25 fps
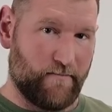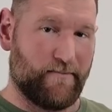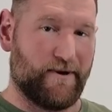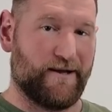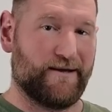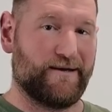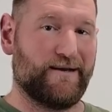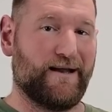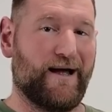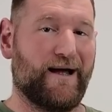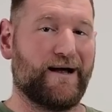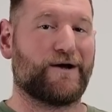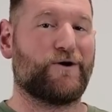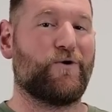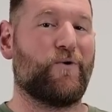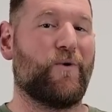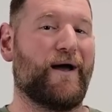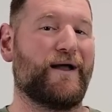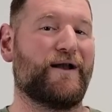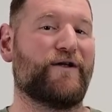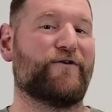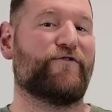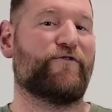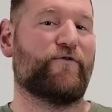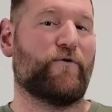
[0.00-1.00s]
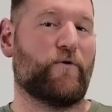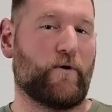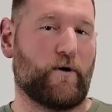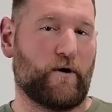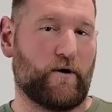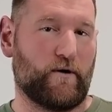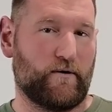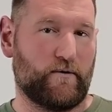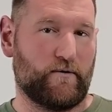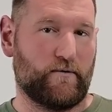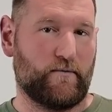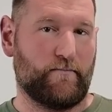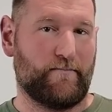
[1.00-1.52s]
but not quite a
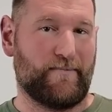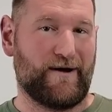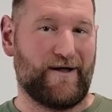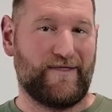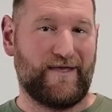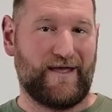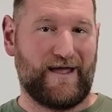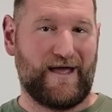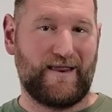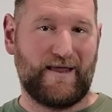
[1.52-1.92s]
4 by the